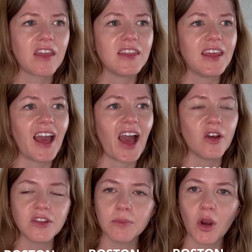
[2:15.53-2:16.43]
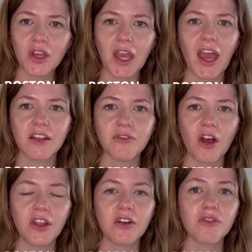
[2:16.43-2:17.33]
The housing market has
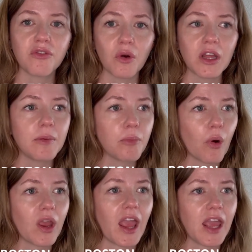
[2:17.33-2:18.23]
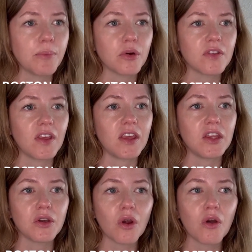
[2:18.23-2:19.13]
fallen 40.8%
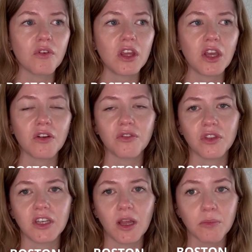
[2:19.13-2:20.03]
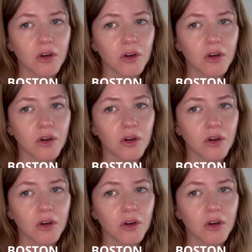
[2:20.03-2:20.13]
year over year for the number